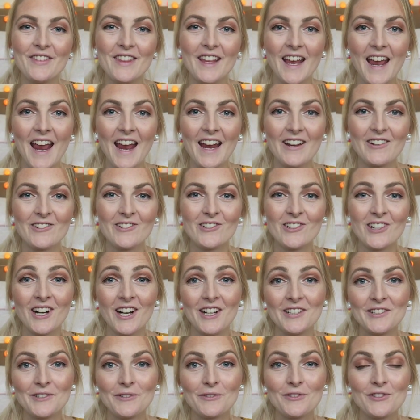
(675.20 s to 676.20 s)
if the angle
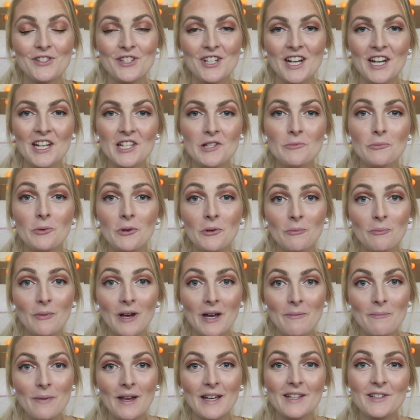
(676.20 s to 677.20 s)
kind of changed, but
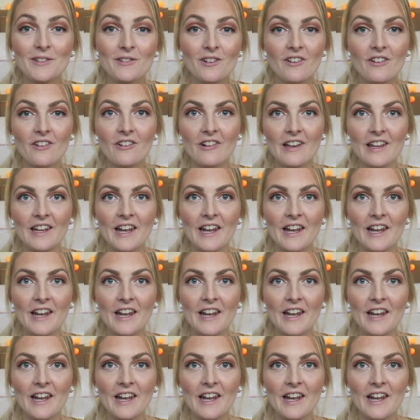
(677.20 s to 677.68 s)
my battery